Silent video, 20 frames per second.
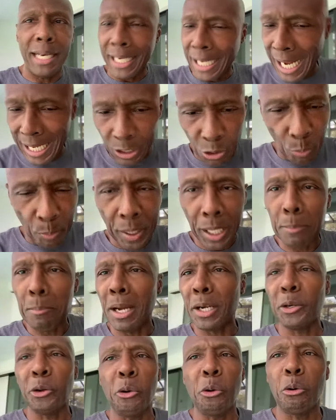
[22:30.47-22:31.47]
Like I go pick
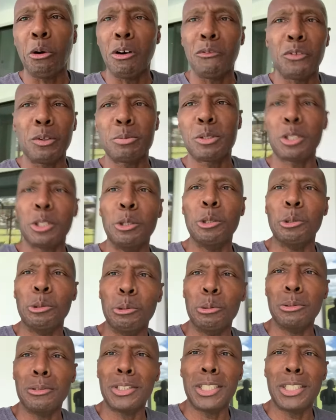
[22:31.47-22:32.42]
my daughter up from school.